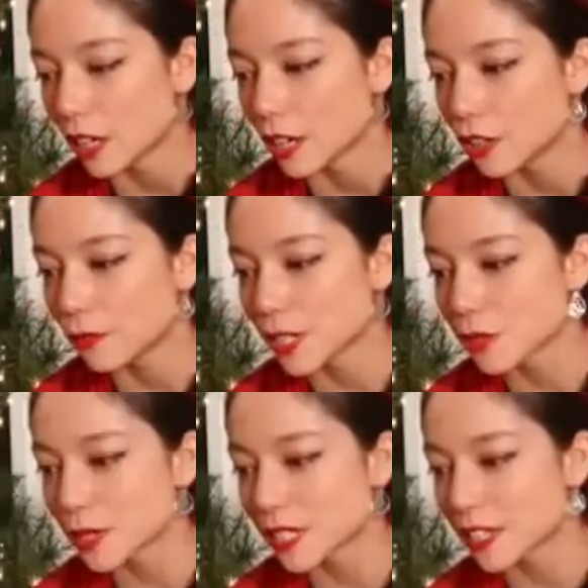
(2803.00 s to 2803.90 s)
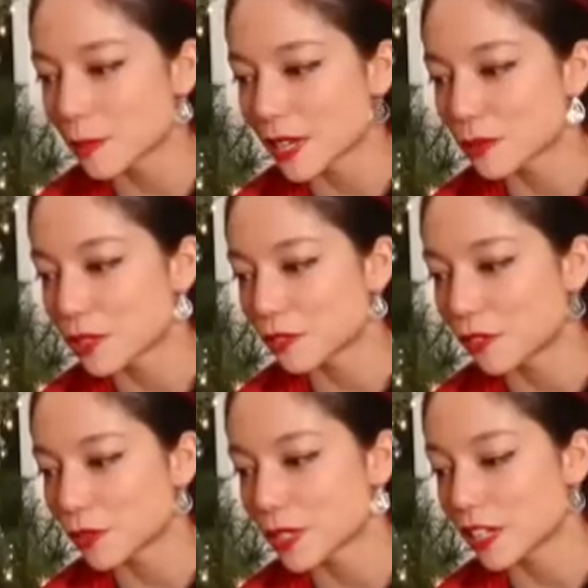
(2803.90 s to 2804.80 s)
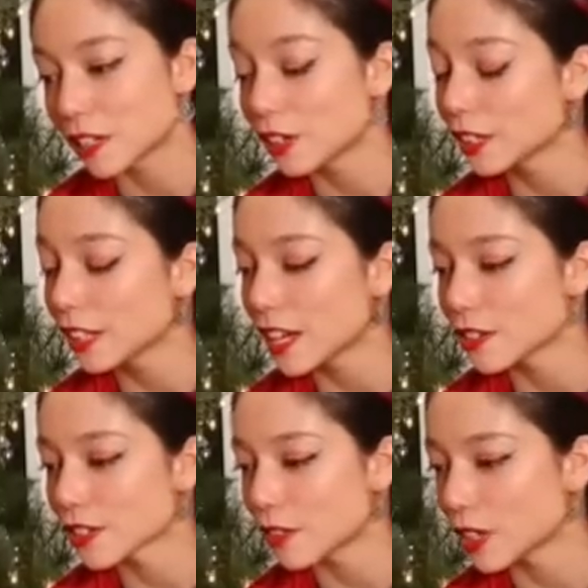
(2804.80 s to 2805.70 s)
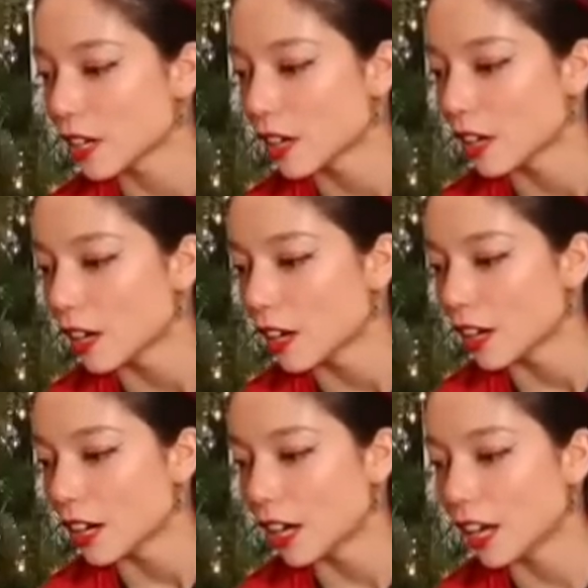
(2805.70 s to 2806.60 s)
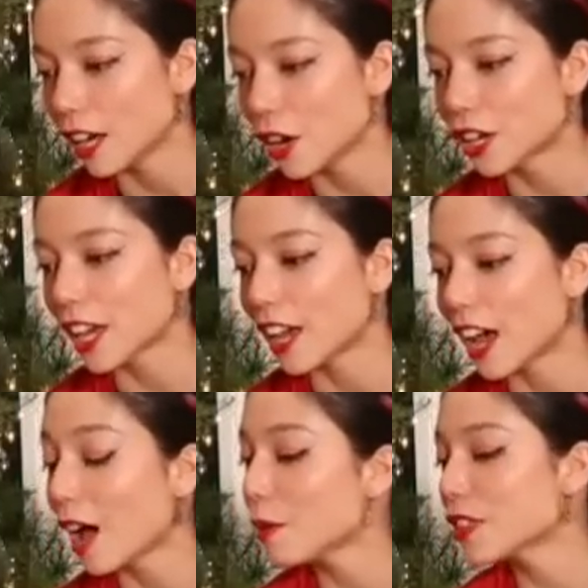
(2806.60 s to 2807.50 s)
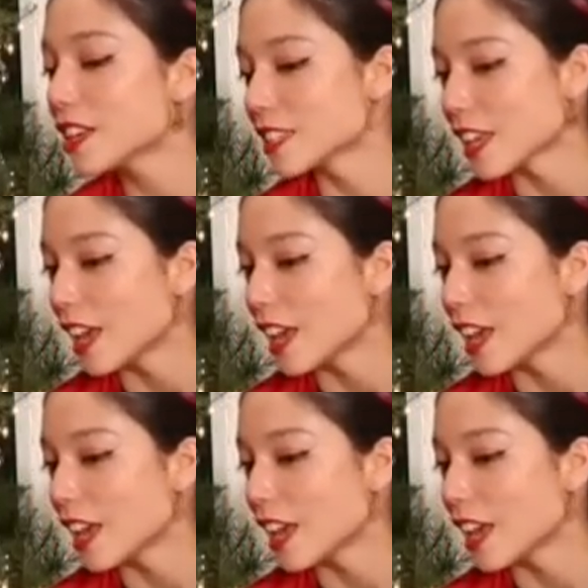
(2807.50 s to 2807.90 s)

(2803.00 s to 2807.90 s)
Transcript: You've mentioned whiskey in the past. What's your favorite whiskey? Currently, Angel's Envy. Okay, how about this?